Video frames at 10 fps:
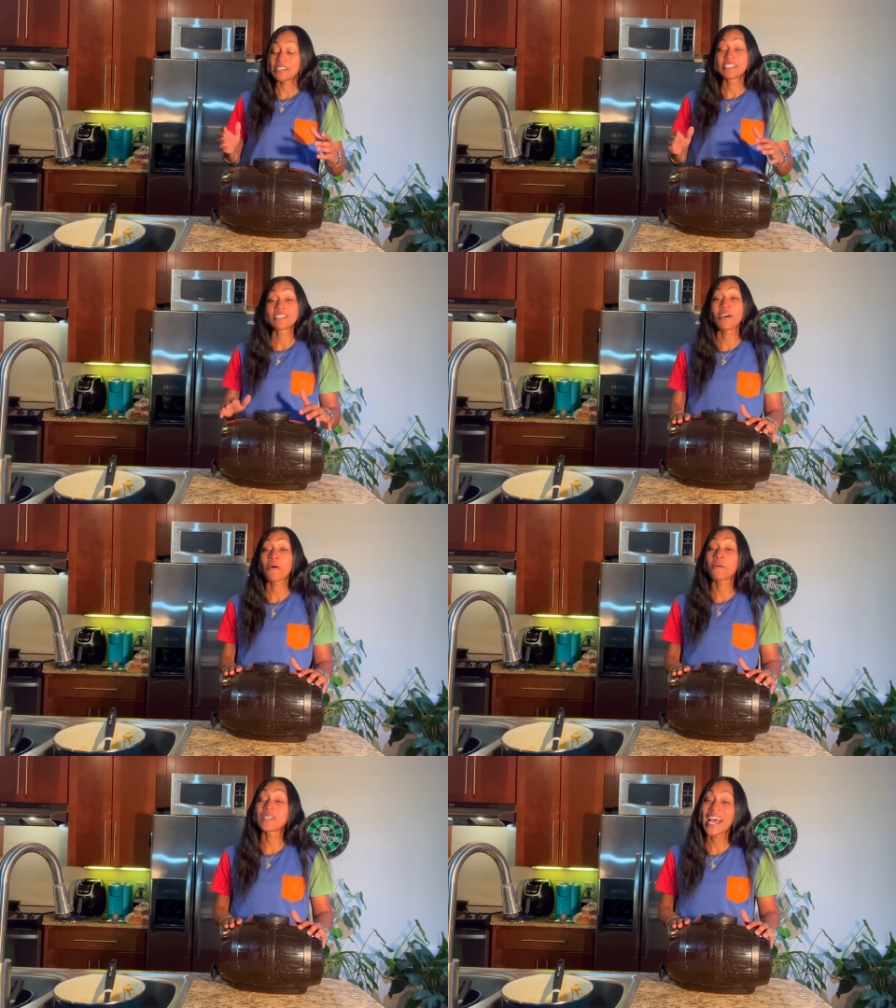
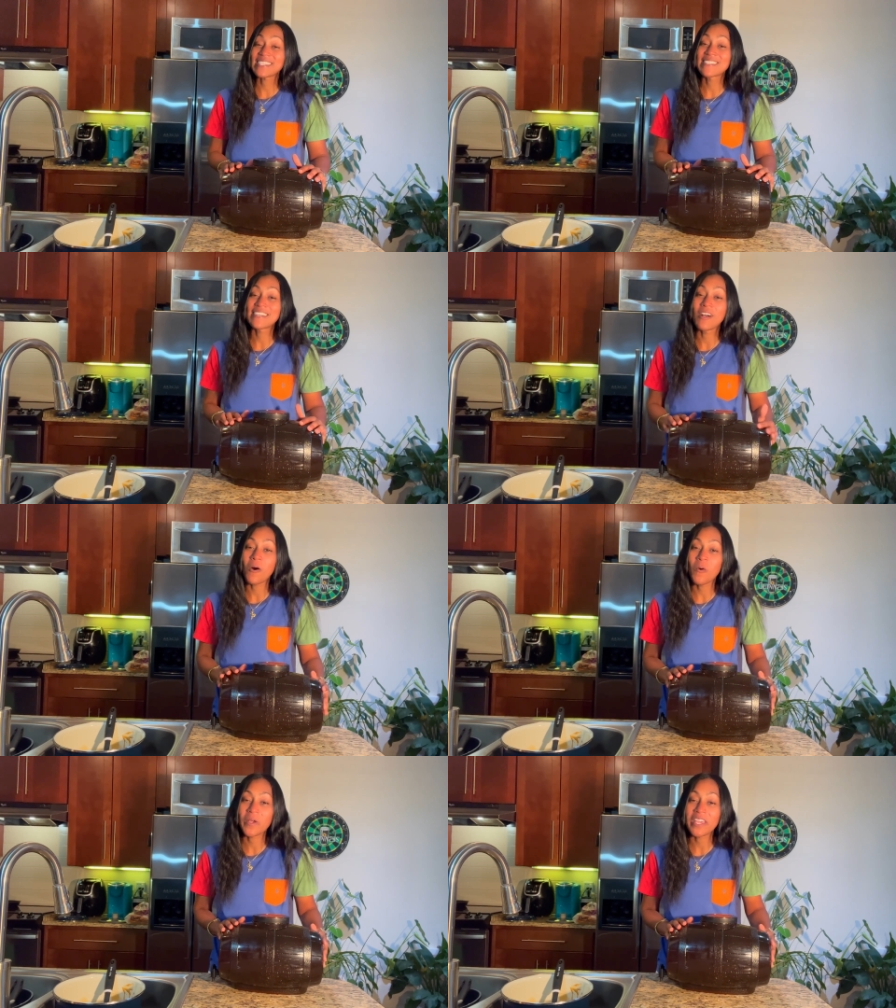So that's the
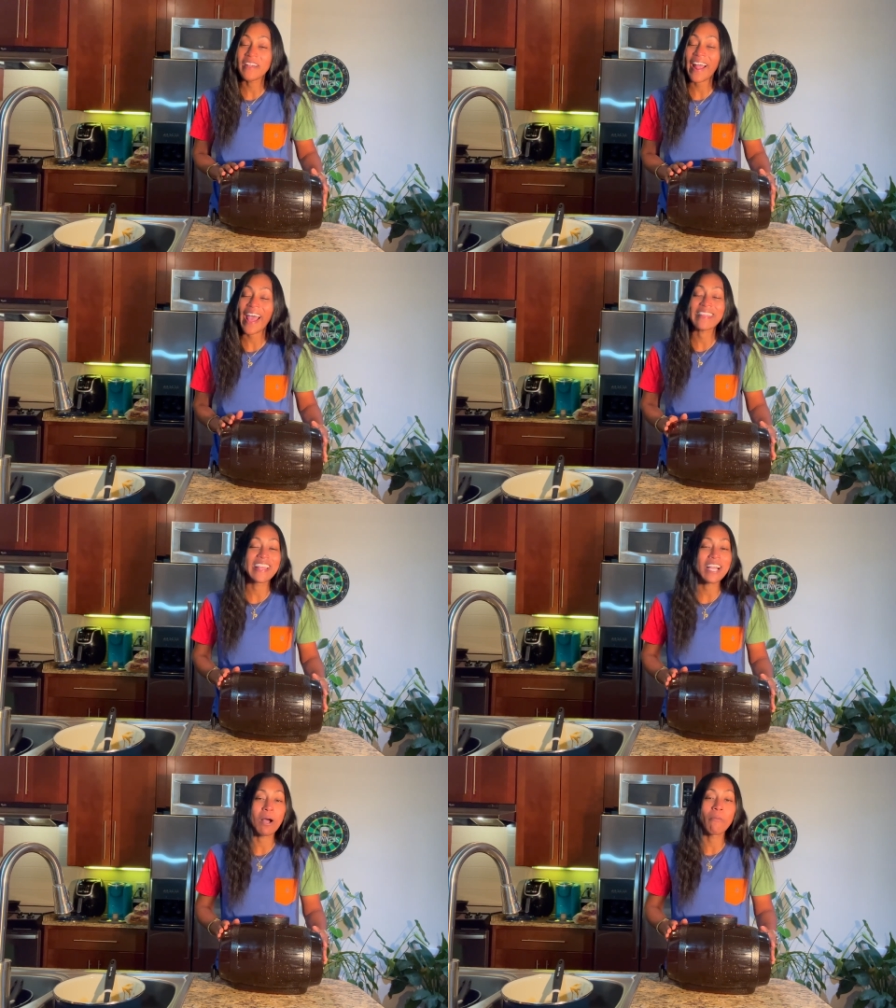goal here. I
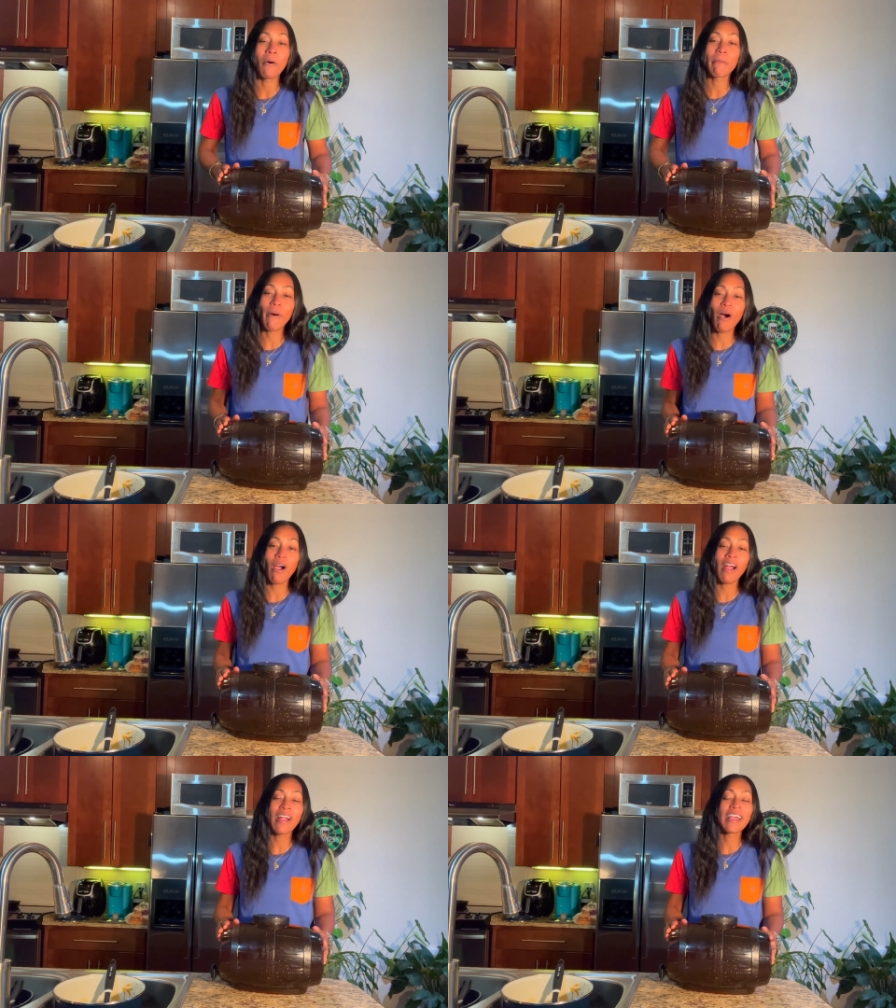think I'm on
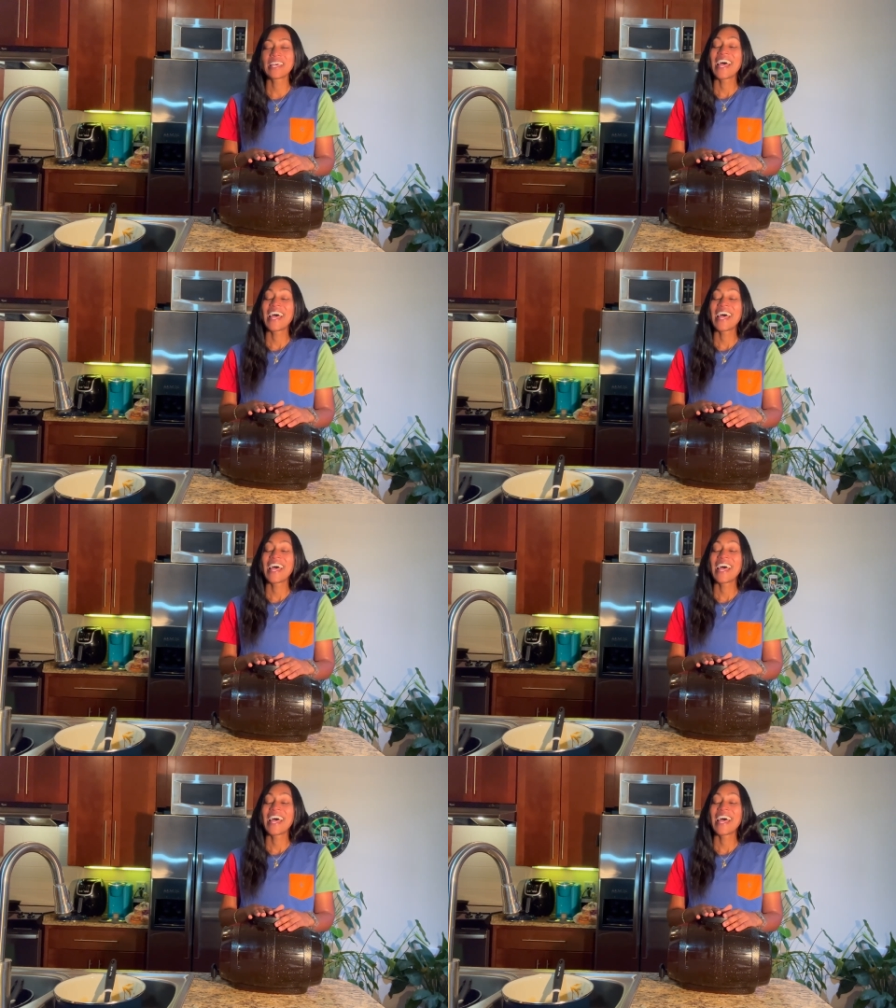par.